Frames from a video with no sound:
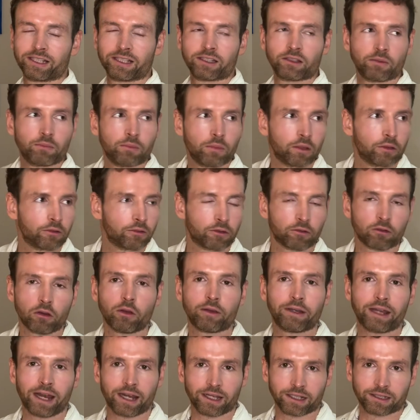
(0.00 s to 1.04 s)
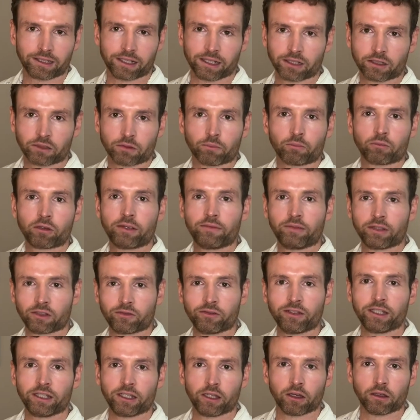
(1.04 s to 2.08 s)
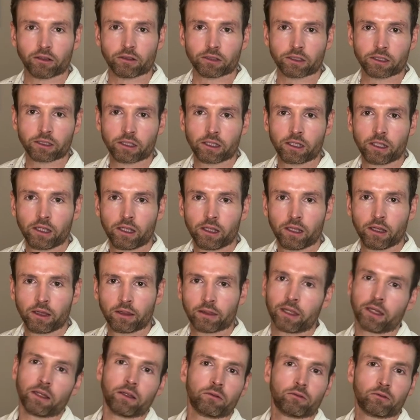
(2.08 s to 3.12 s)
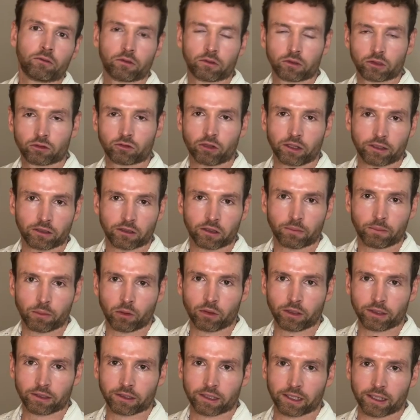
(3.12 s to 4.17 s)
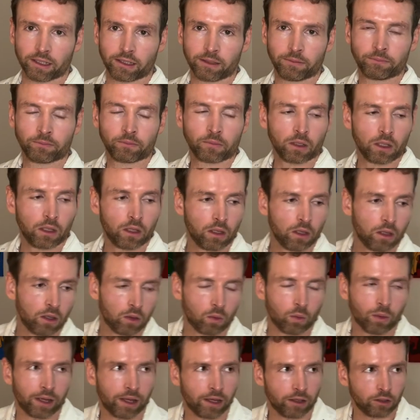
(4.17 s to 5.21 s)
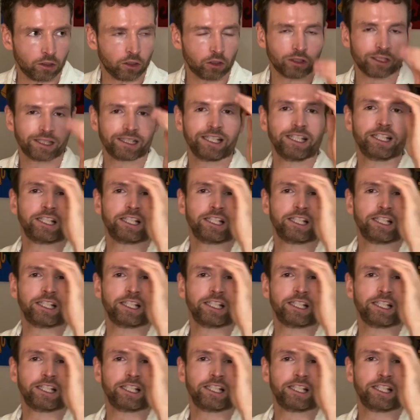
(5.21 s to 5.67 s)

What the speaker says: is in my throw analysis on previous videos that Straight to the Point did, where you can see